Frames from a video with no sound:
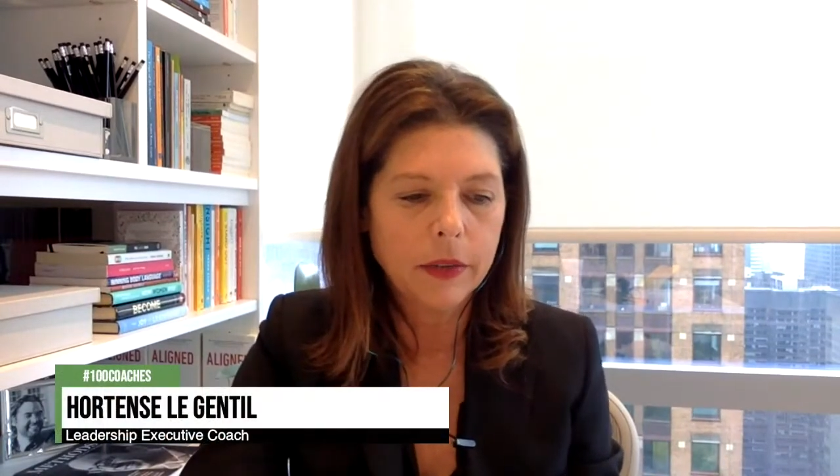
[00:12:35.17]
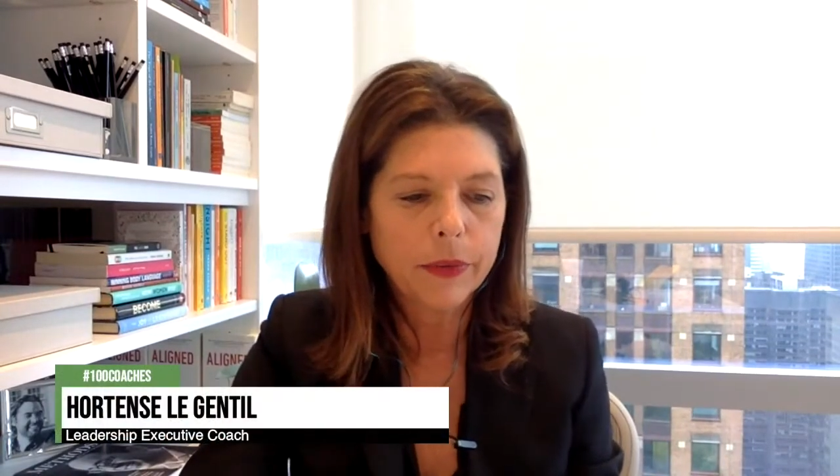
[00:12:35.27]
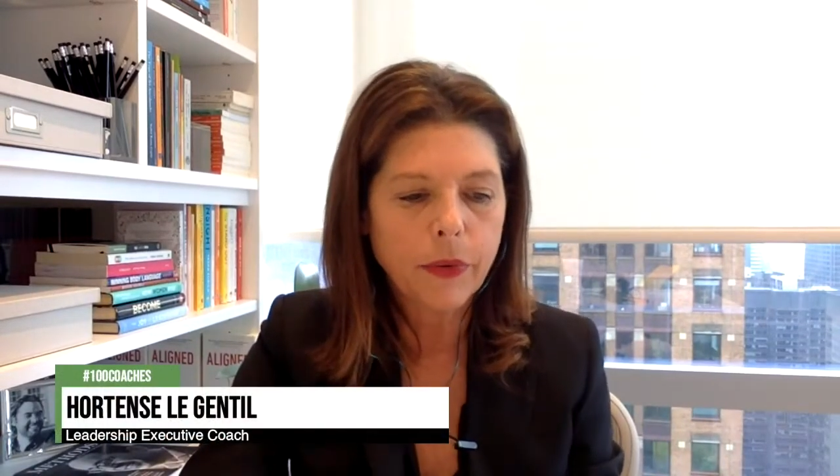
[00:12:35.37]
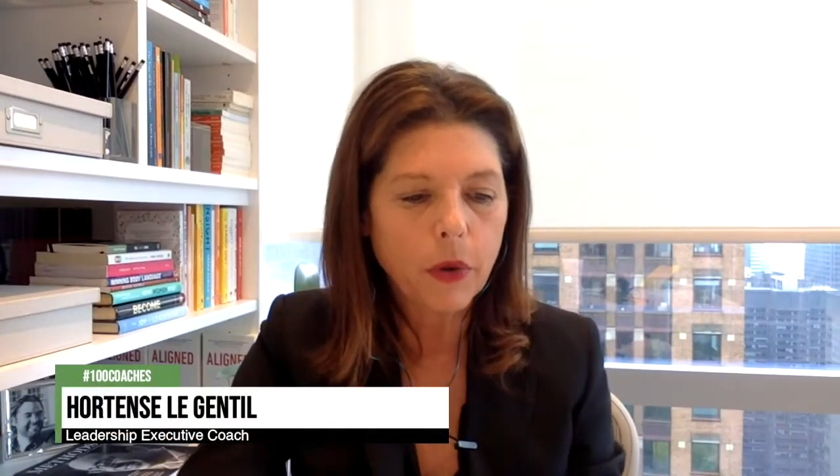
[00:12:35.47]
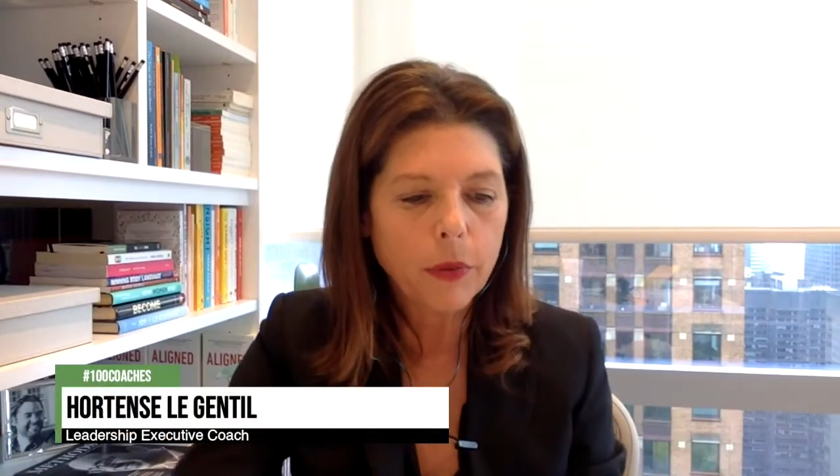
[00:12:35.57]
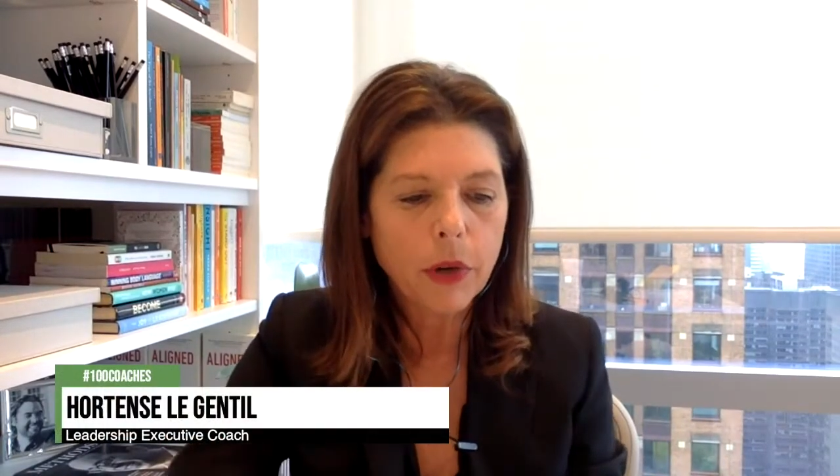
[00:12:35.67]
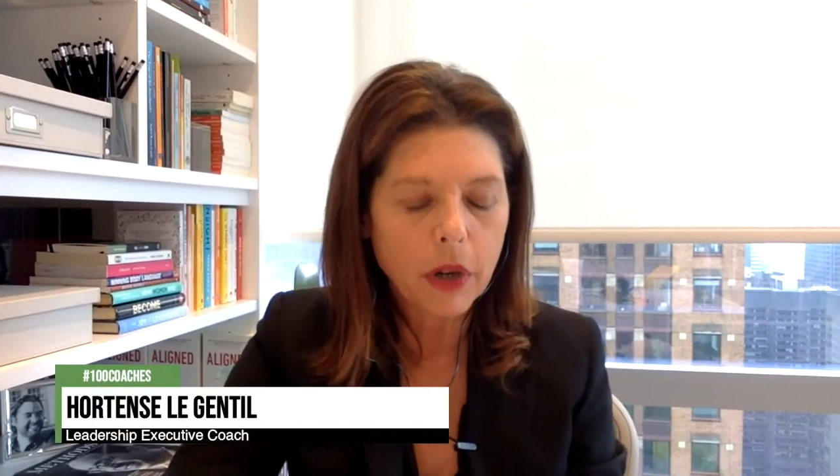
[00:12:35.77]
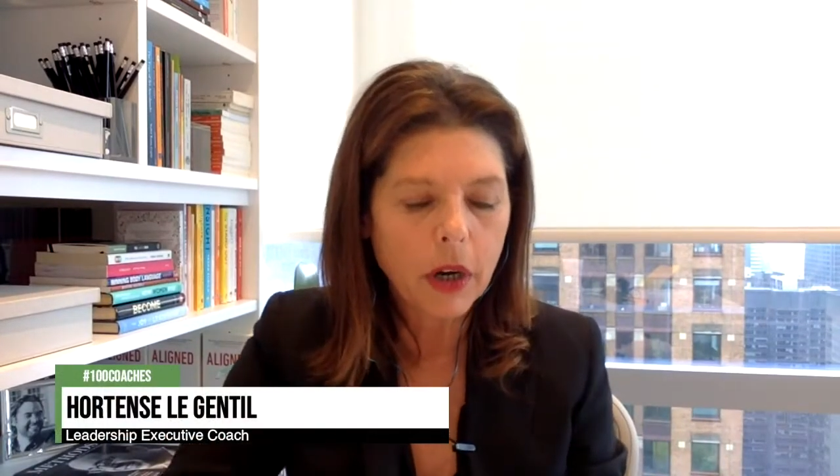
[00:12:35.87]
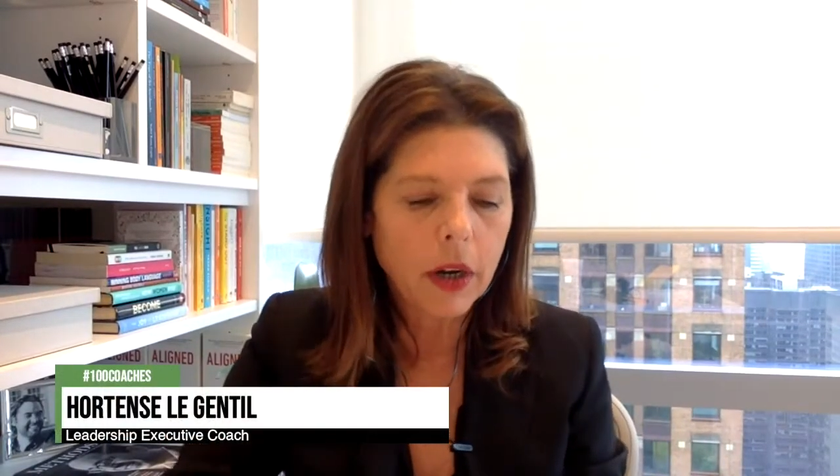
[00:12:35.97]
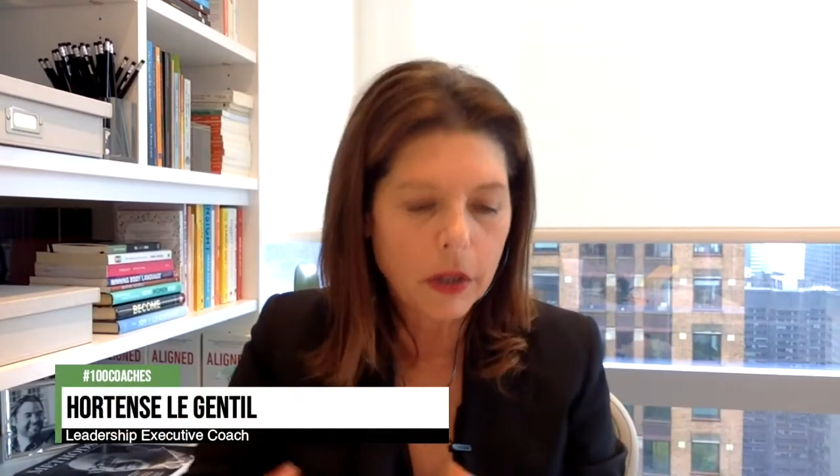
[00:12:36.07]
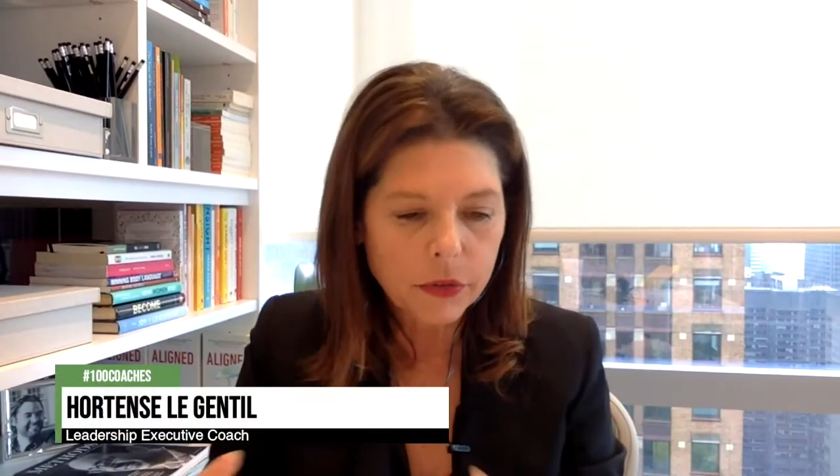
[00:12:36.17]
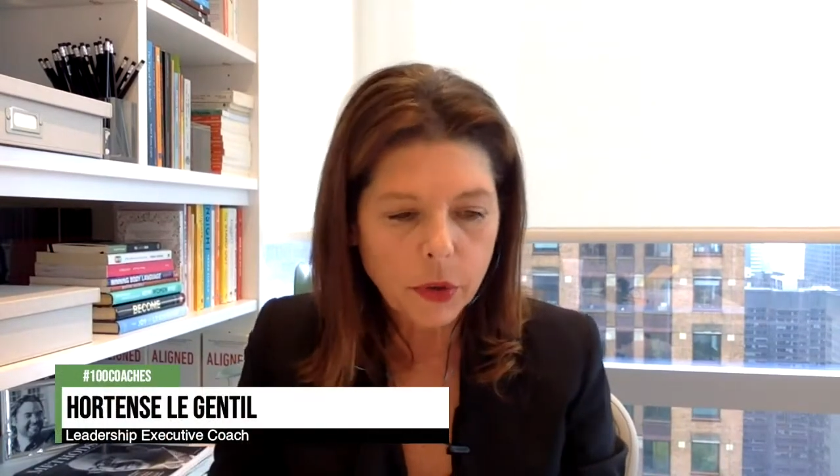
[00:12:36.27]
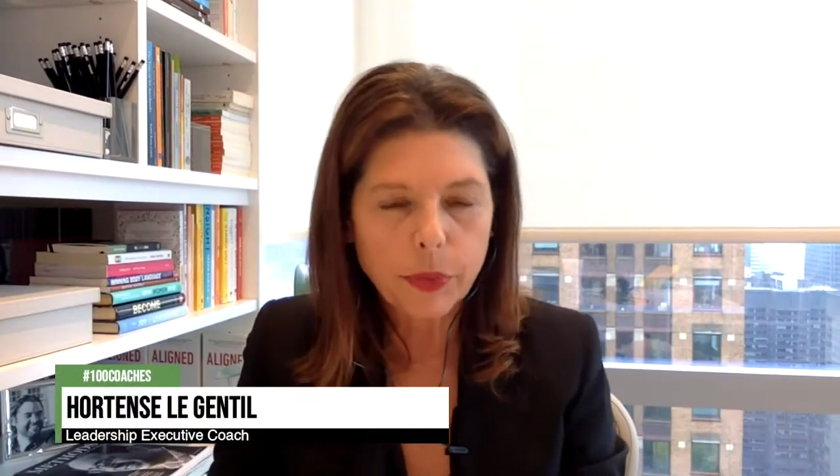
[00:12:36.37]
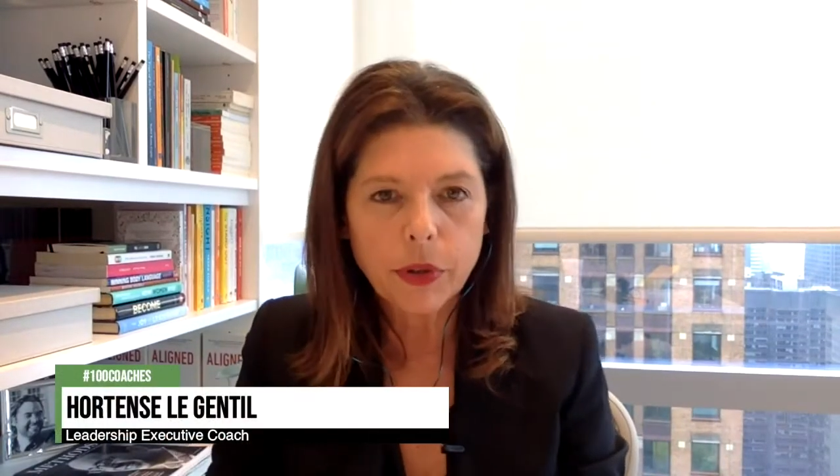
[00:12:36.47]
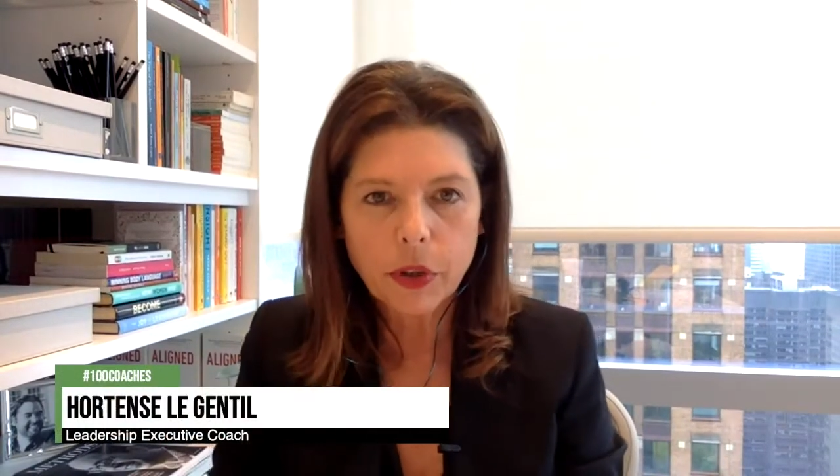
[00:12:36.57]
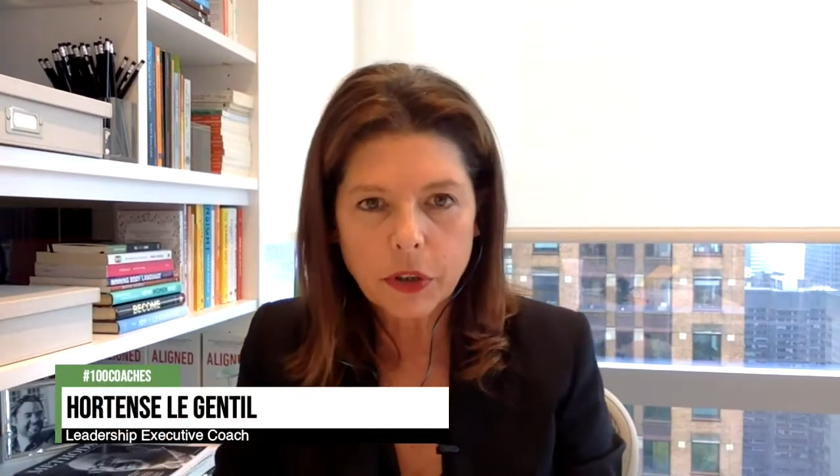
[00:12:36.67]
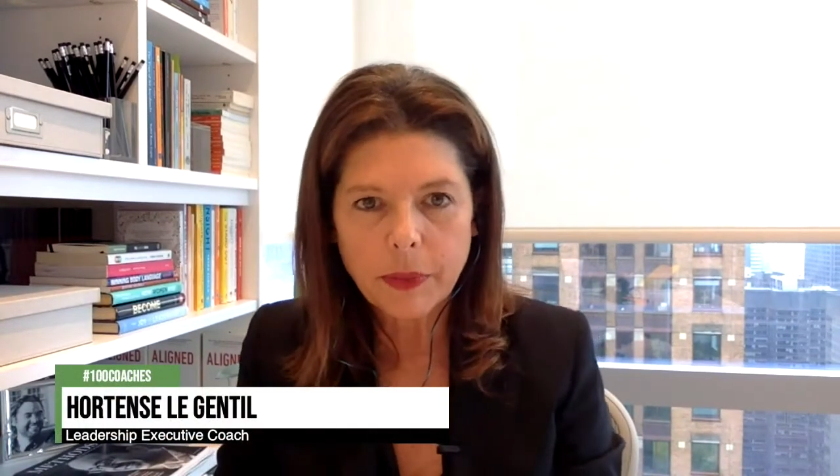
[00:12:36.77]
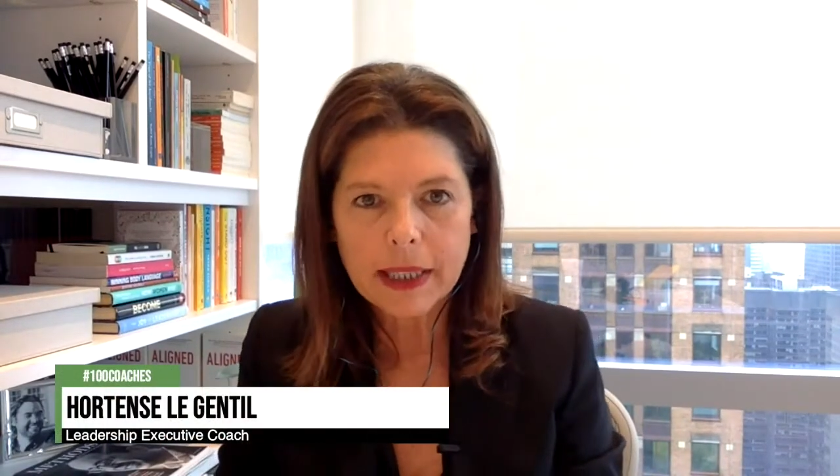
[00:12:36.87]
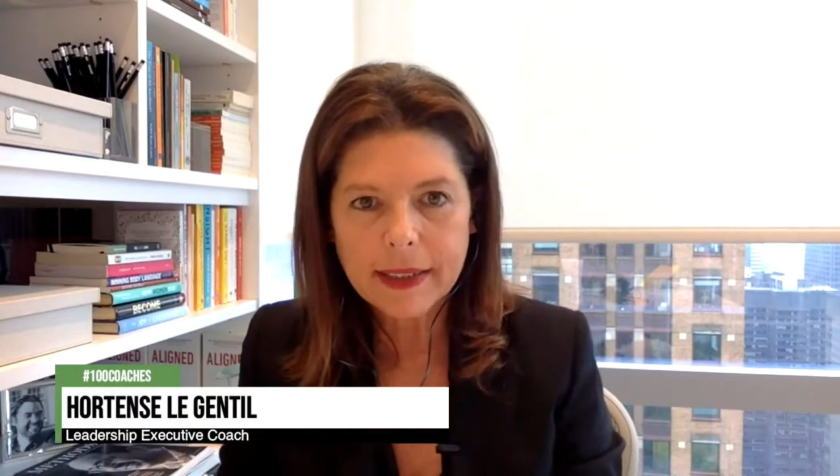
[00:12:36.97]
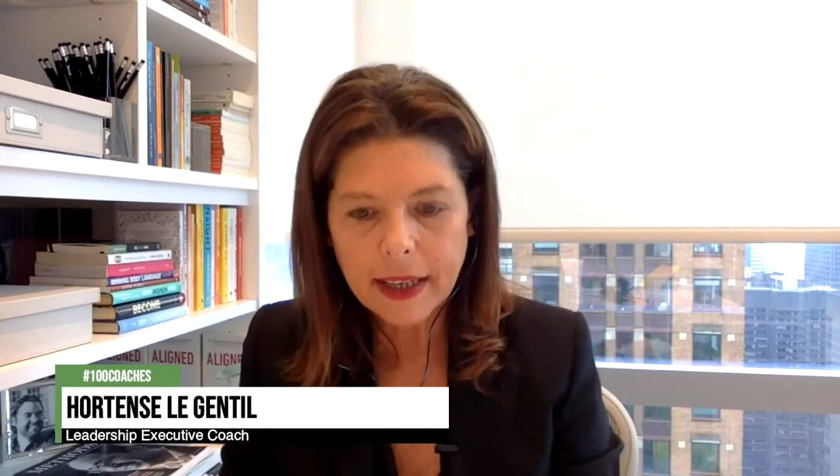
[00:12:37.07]
a former entrepreneurs
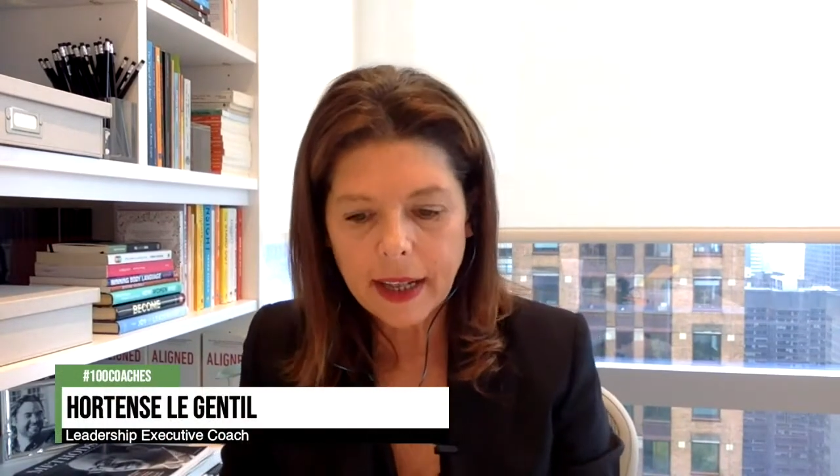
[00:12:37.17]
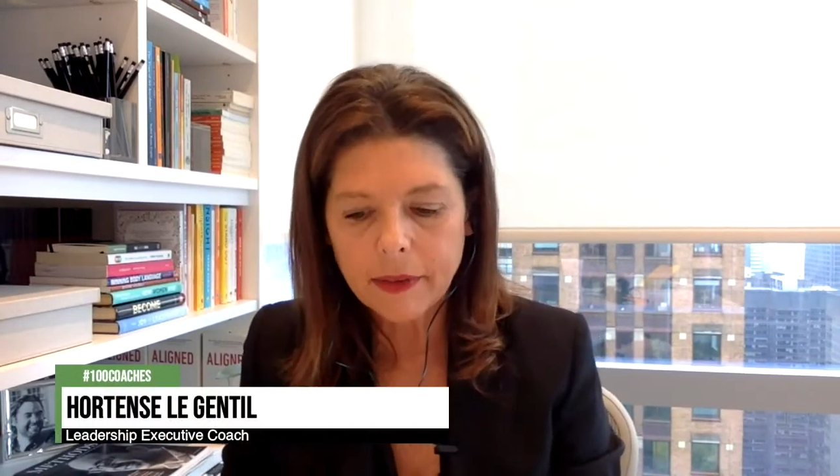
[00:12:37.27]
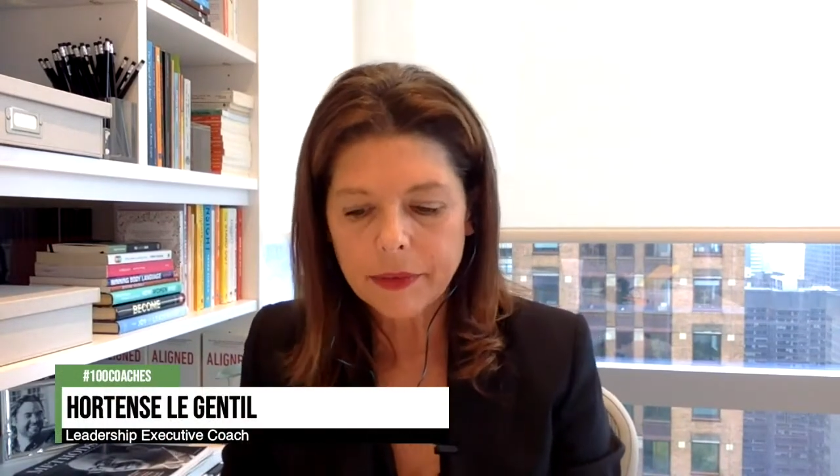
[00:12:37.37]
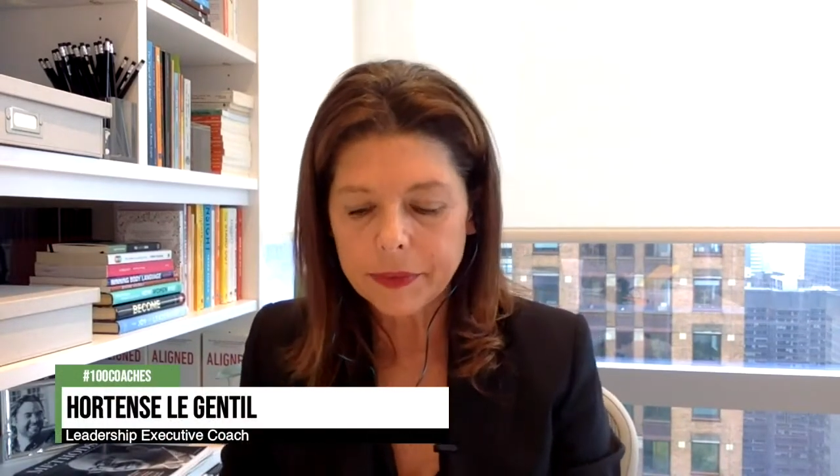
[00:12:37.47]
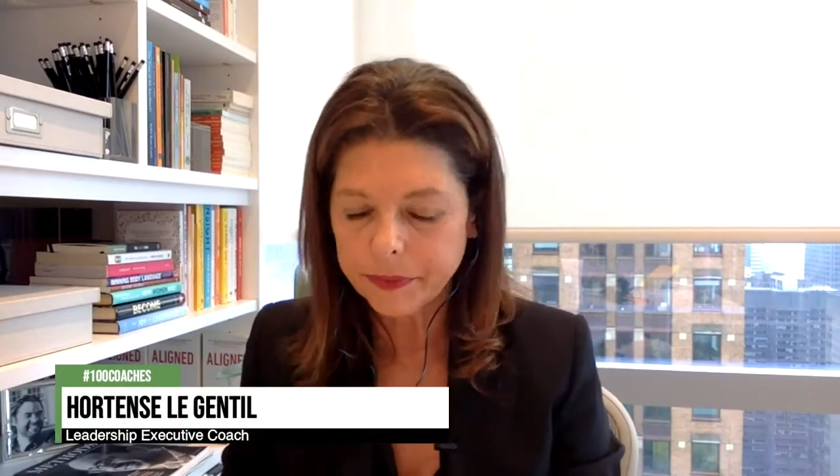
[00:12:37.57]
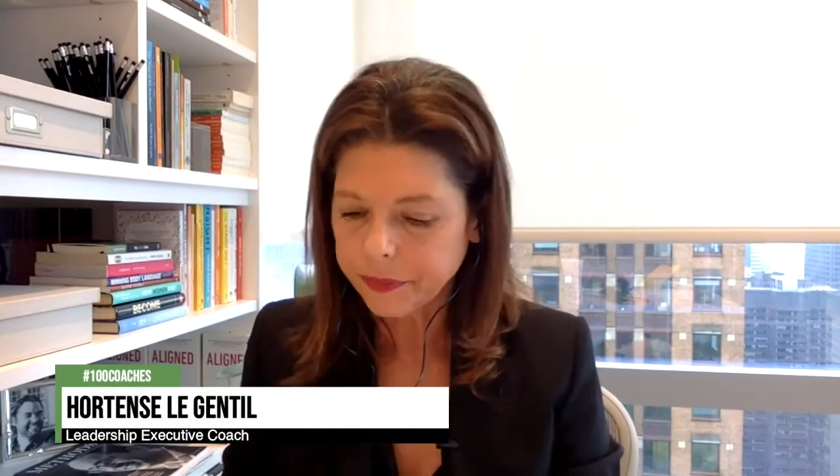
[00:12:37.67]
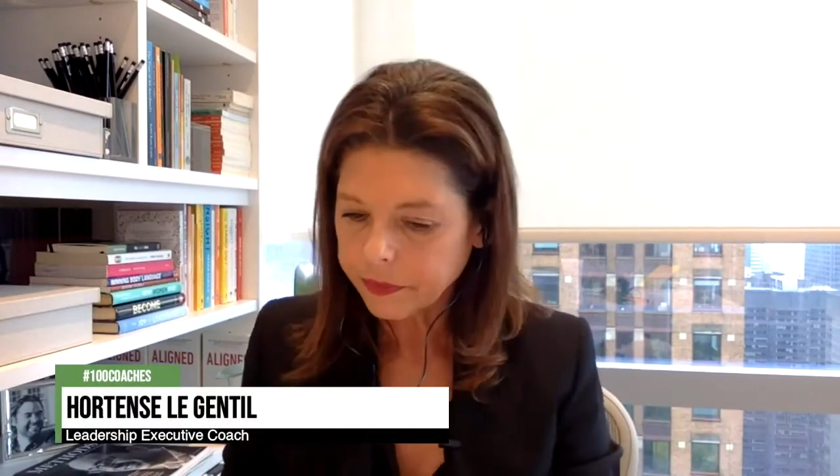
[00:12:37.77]
myself,